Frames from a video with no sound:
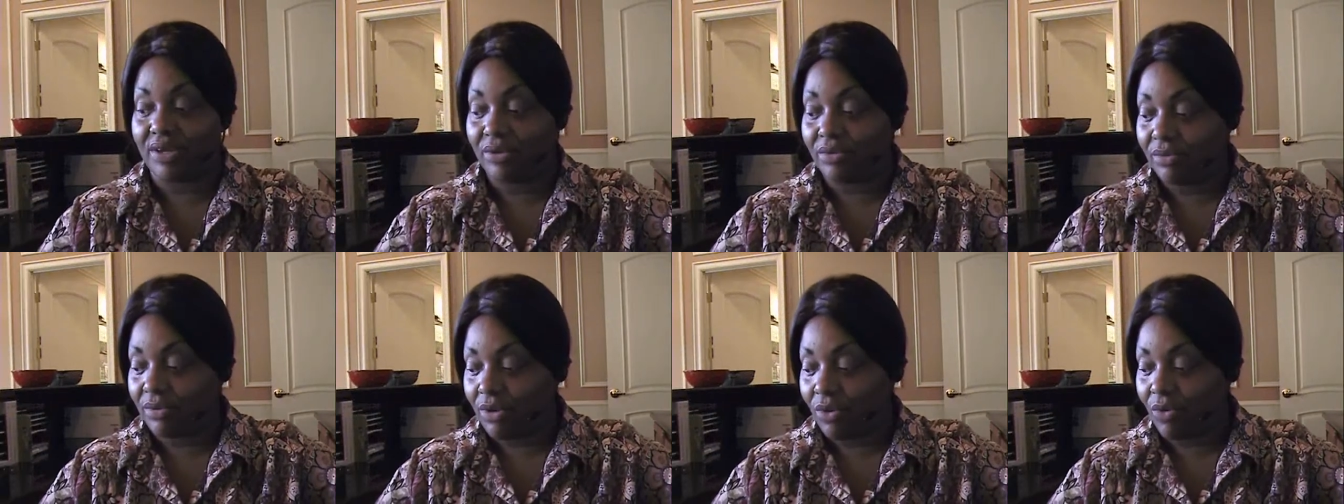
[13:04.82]
I
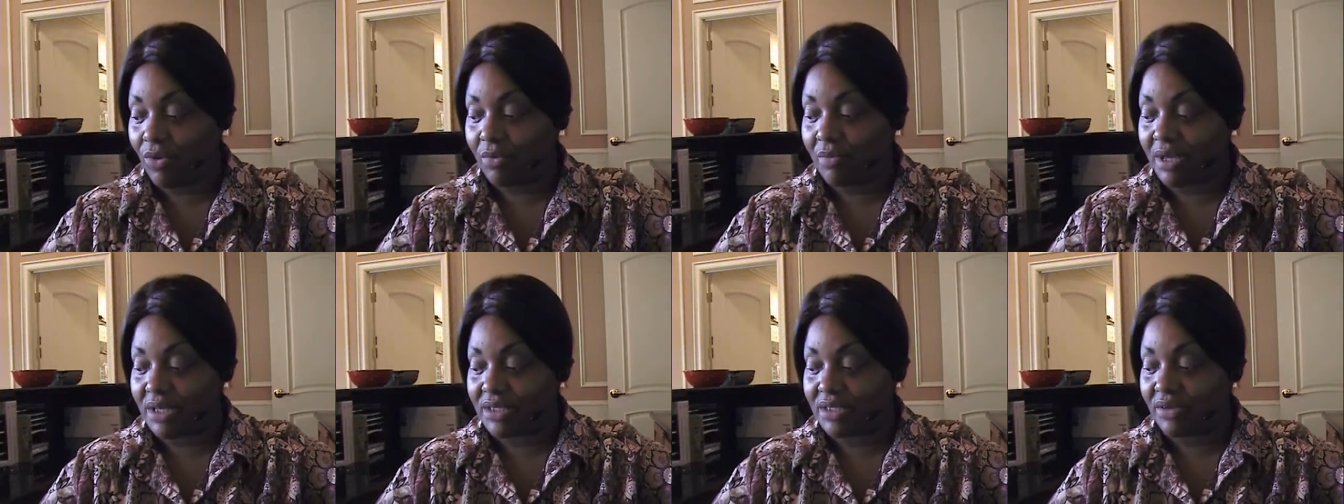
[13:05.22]
don't
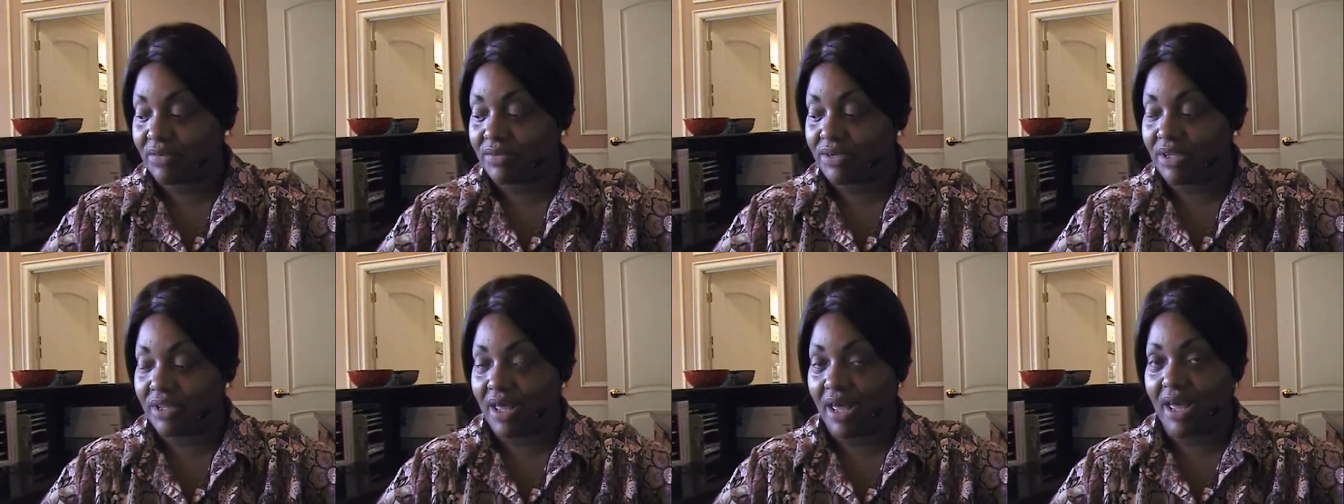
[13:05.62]
lower
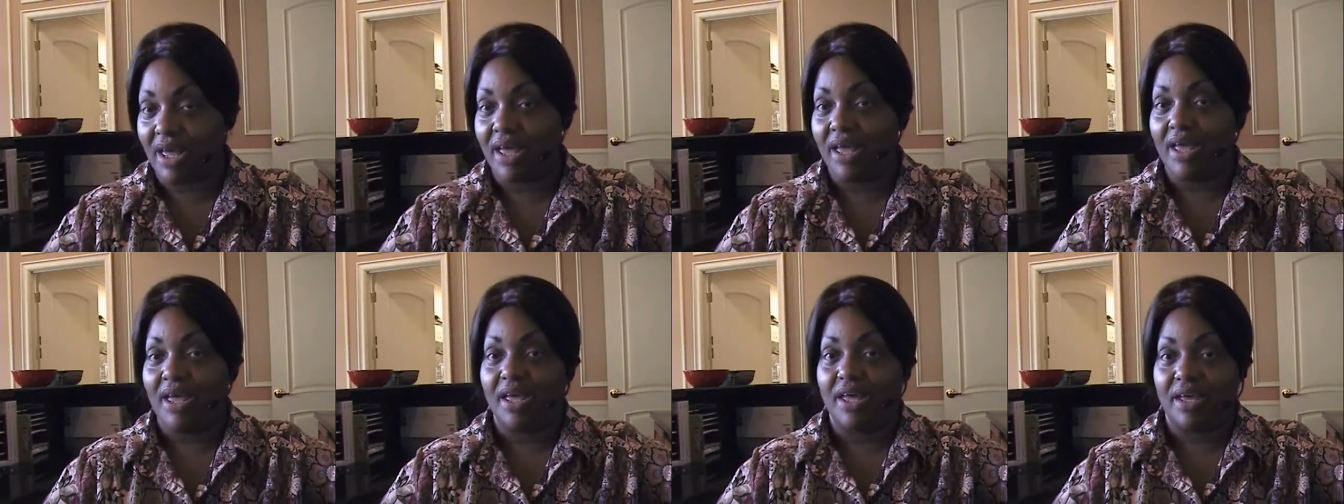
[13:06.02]
myself to that
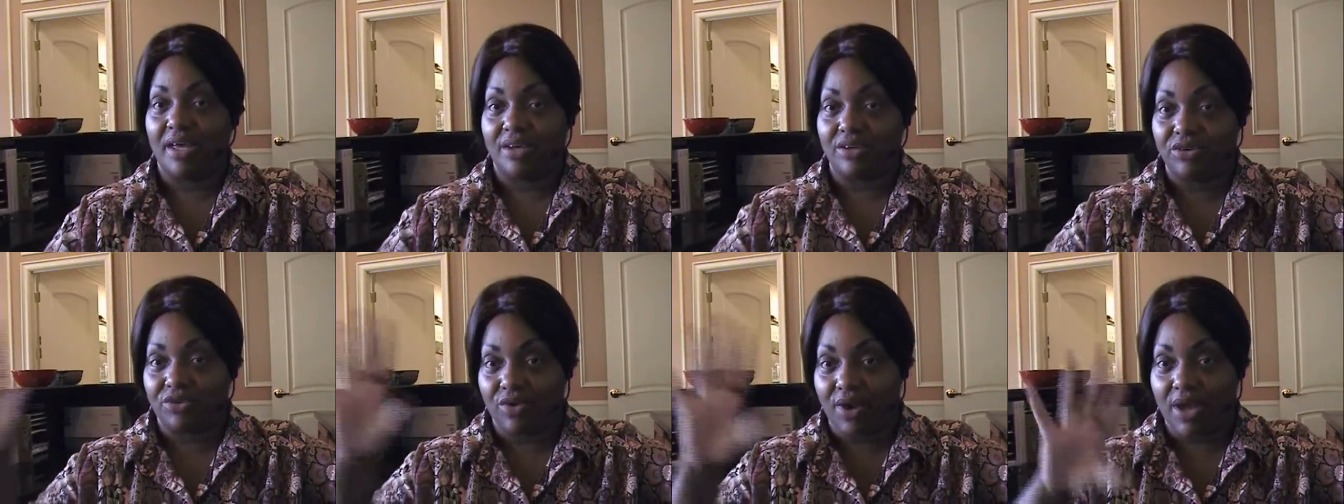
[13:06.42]

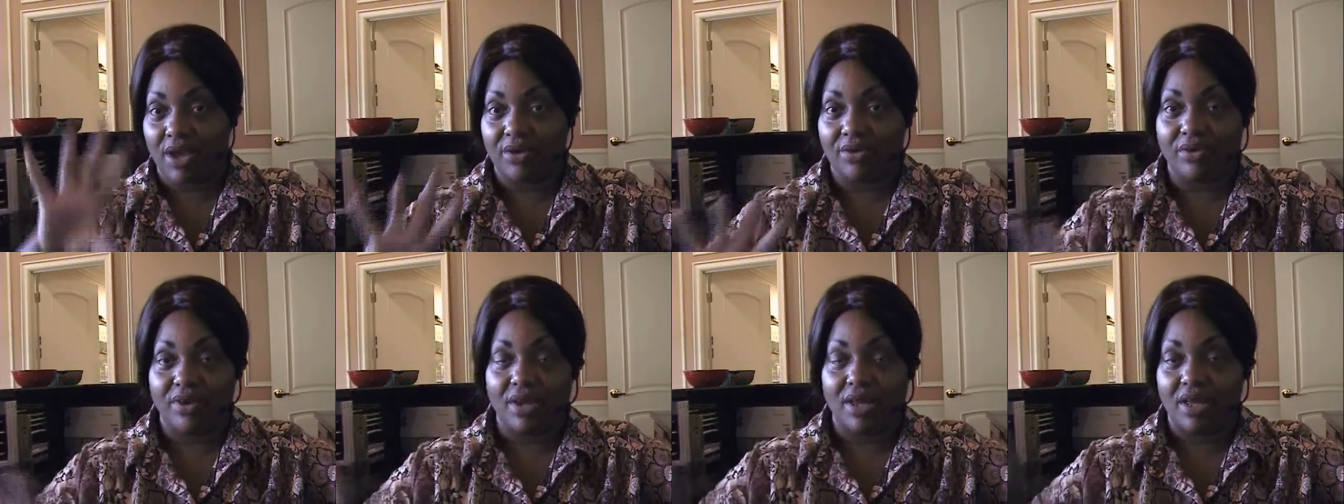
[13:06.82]
and
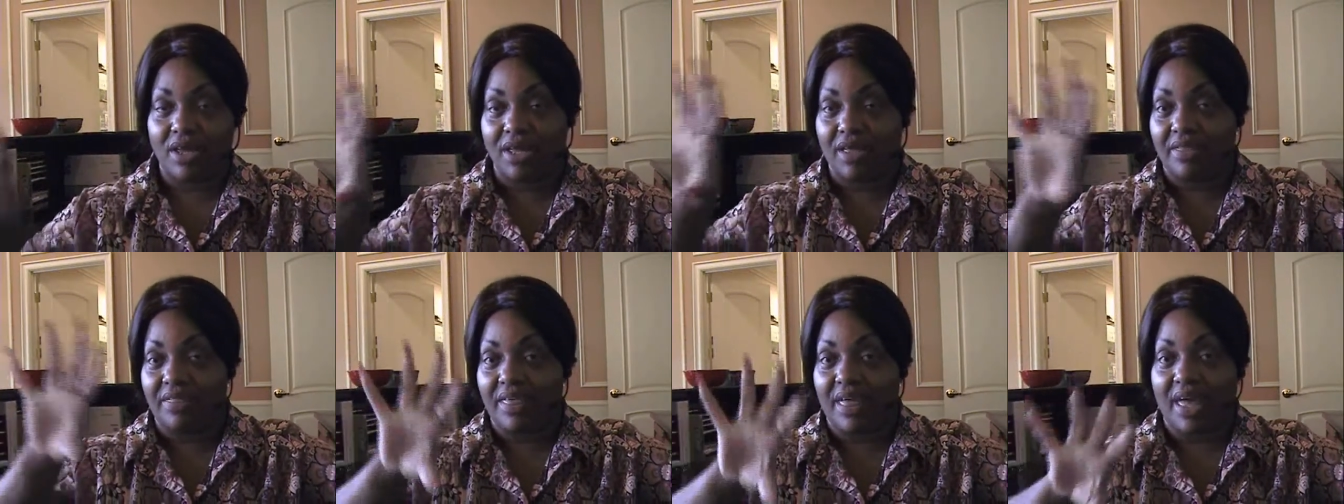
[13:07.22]
drown
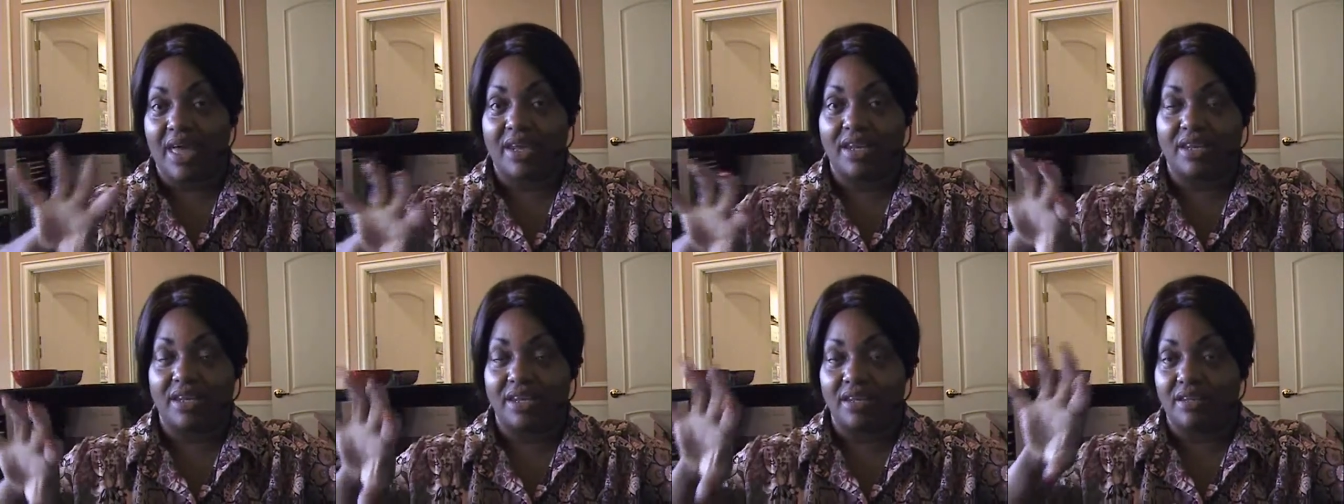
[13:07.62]
in
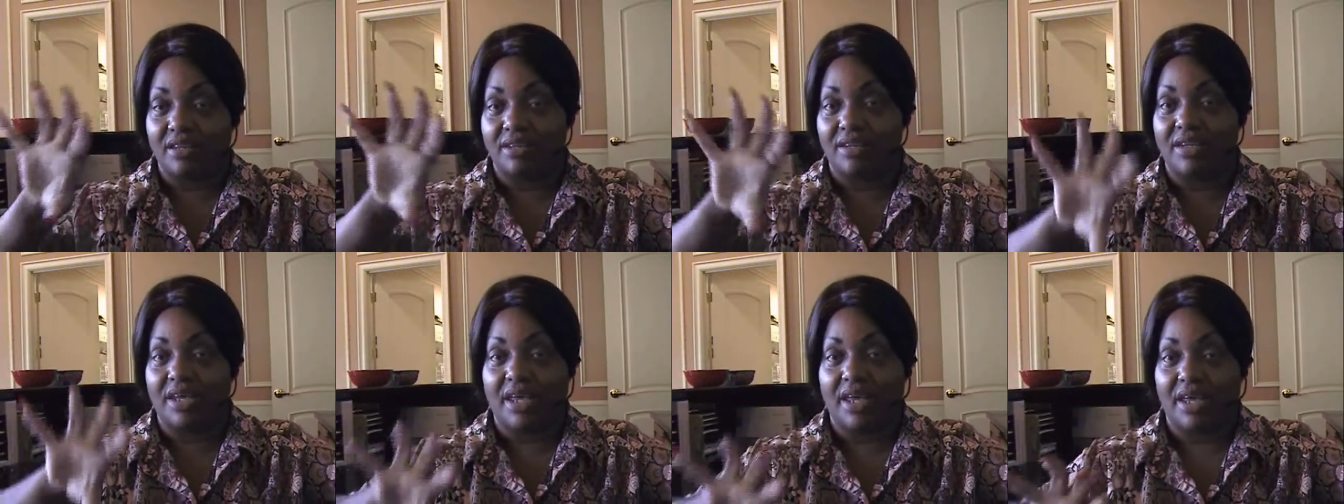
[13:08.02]
that
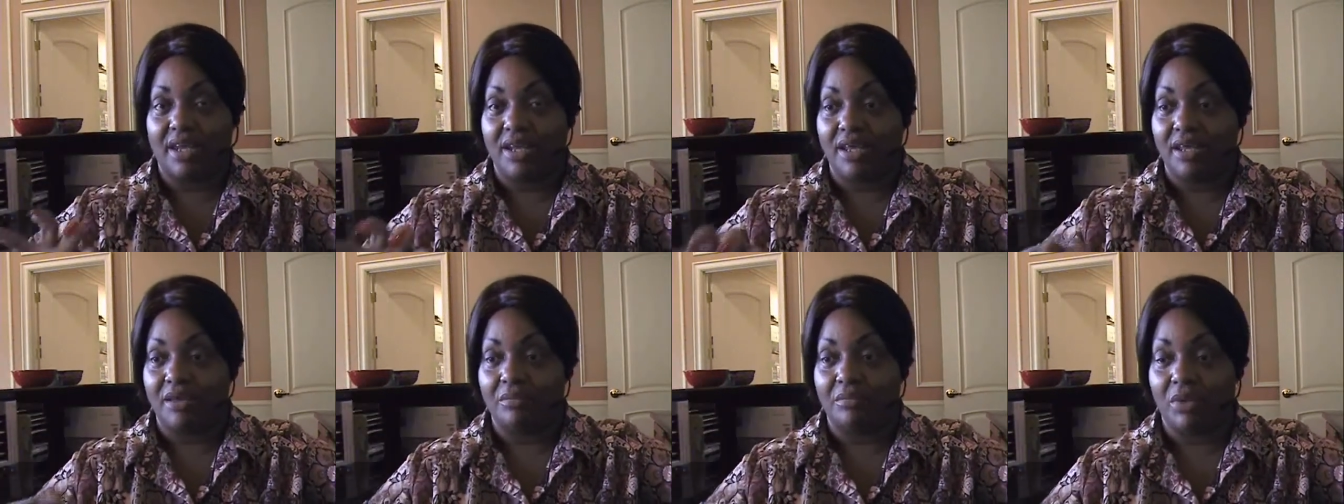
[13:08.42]
dead
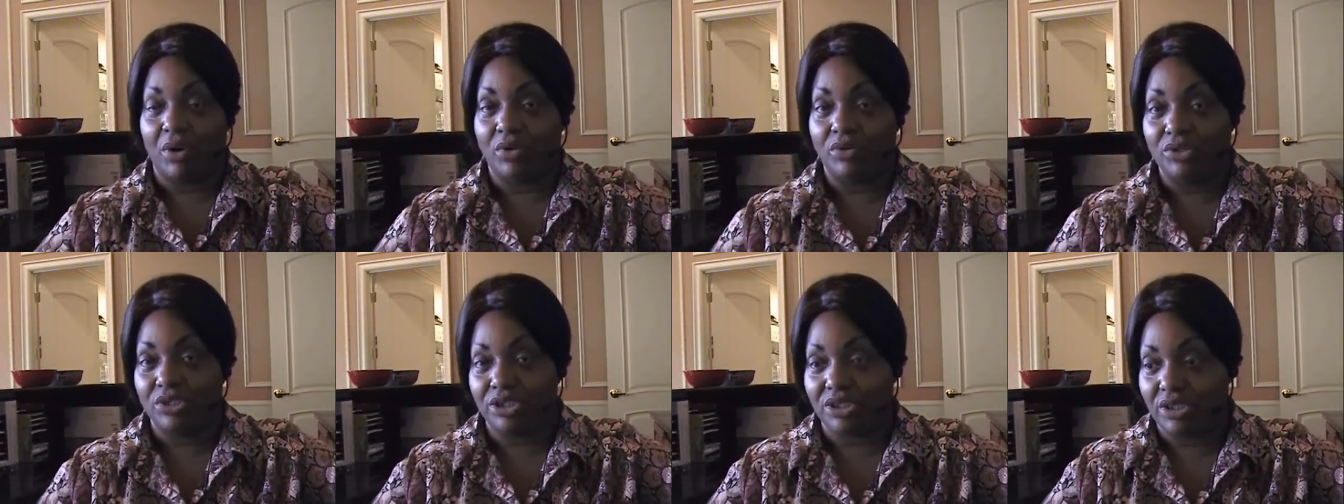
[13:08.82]

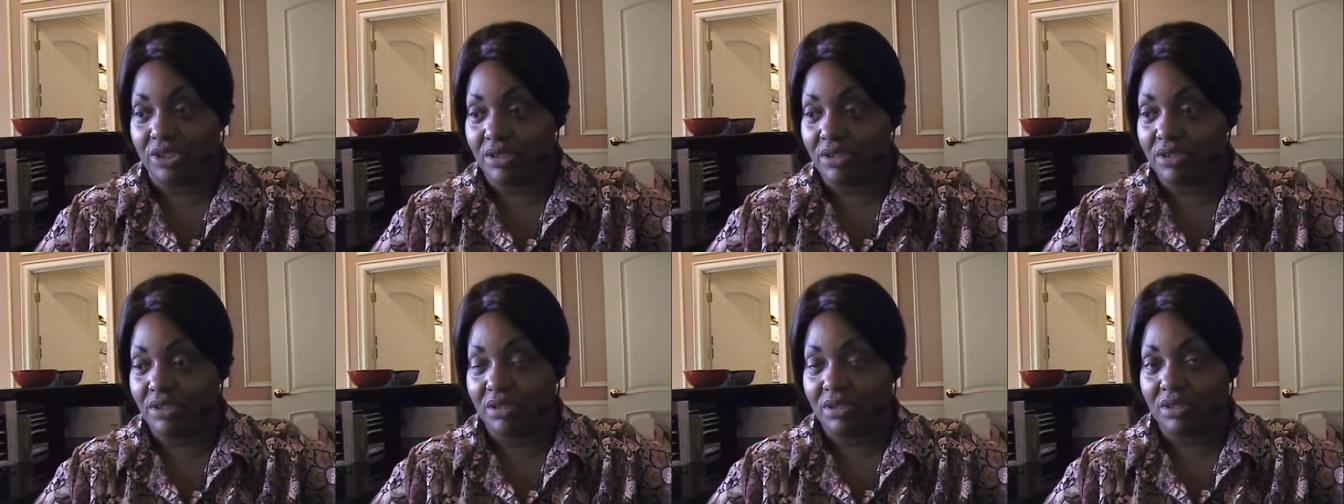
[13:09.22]

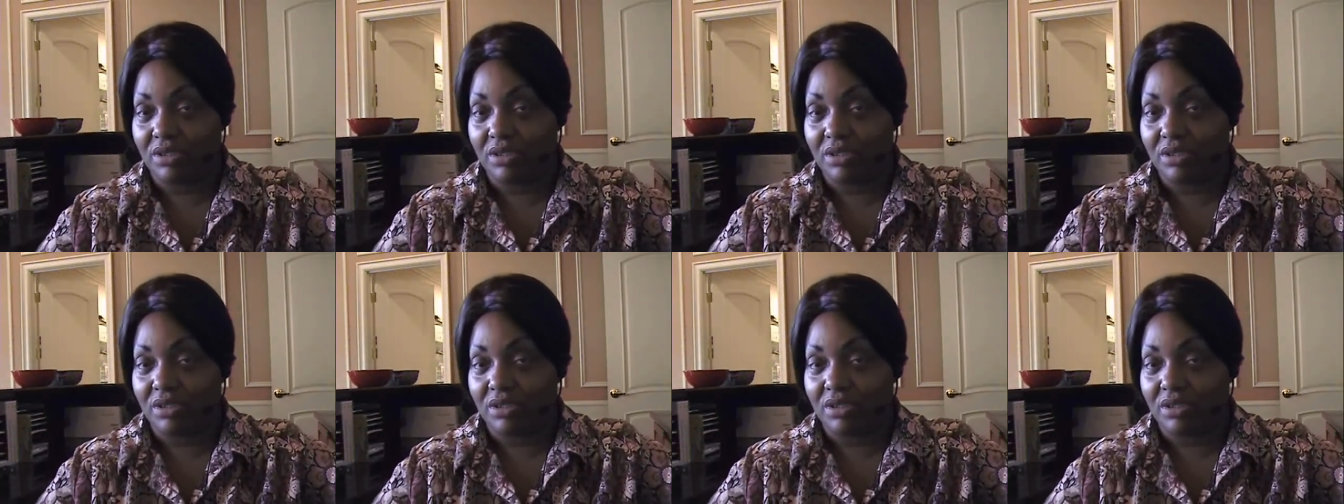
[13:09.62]
emotion,